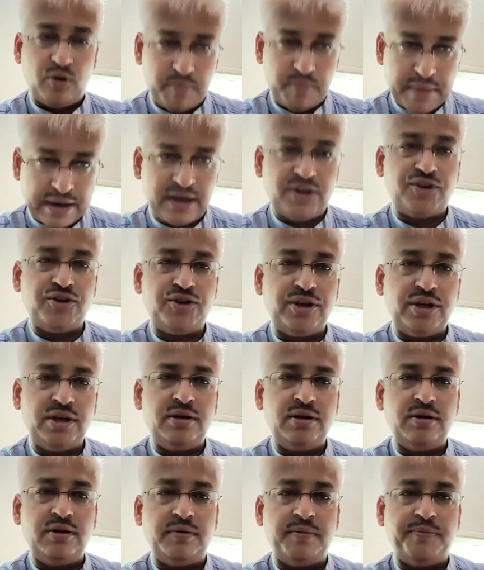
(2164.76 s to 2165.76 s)
got
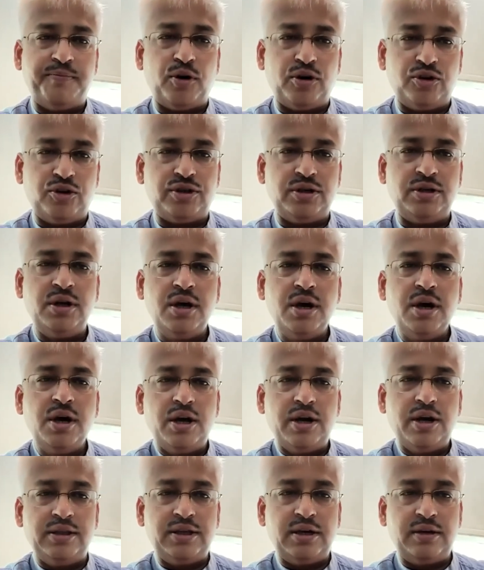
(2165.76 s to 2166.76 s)
mandatory, policy
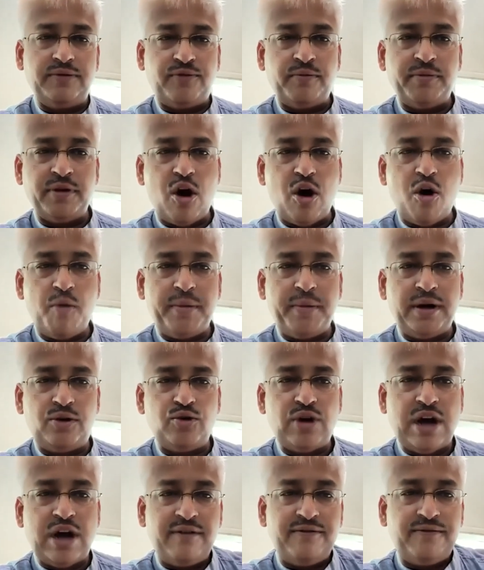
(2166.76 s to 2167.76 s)
rather from the
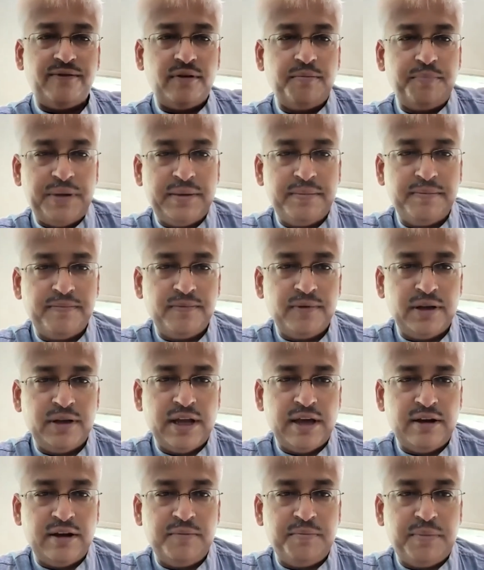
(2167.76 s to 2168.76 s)
government to have BIM
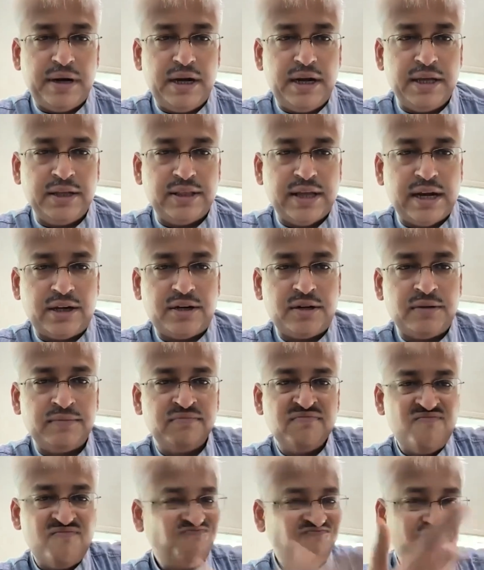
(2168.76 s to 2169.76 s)
in any building that
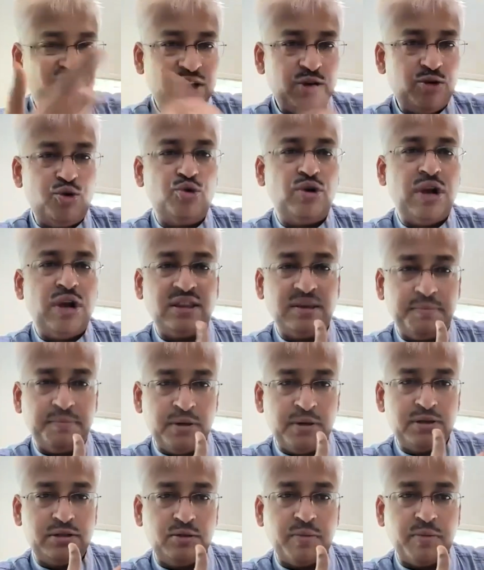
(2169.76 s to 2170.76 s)
you do, like the
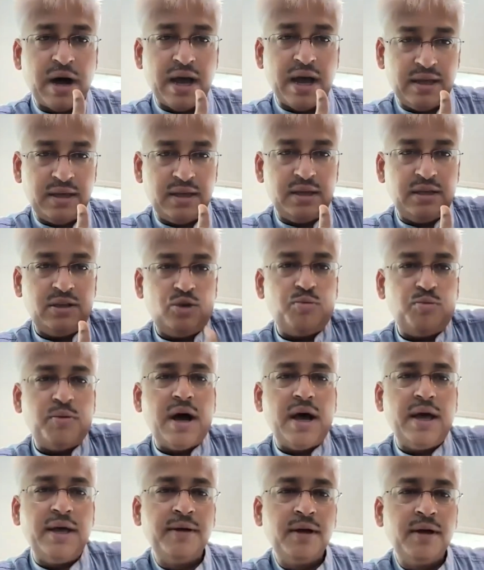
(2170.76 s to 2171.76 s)
Burj Dubai in
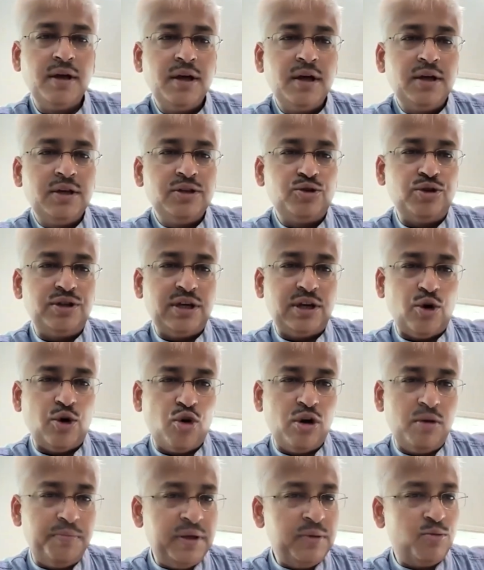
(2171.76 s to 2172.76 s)
Dubai. So their
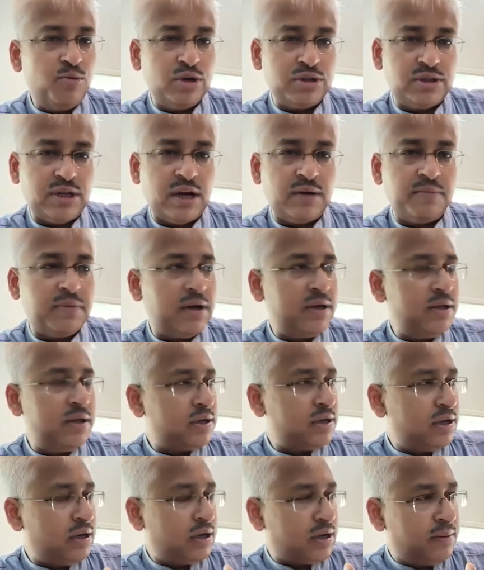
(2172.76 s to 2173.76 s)
whole BIM was done
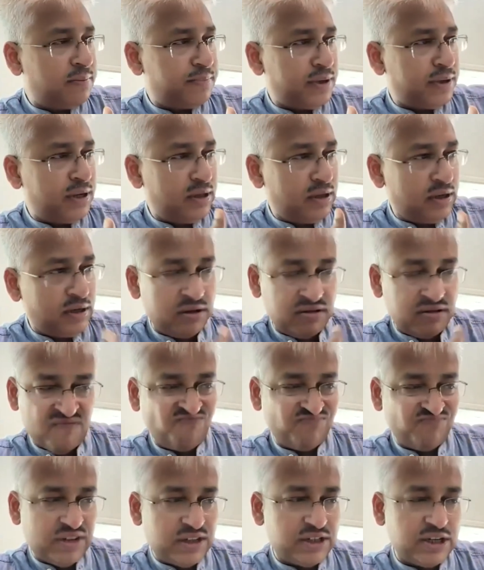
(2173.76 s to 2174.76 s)
by a company
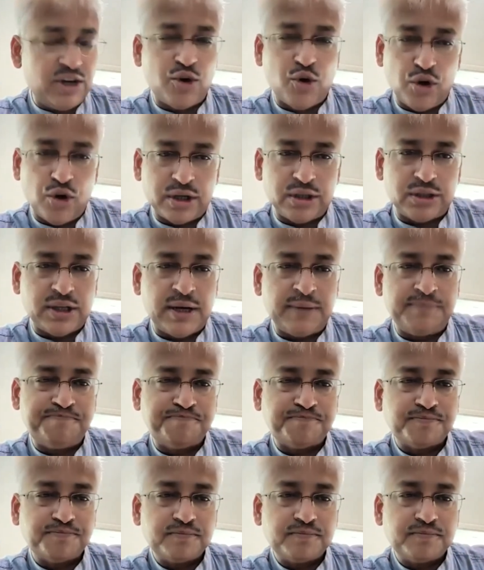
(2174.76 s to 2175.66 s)
based in Kolkata,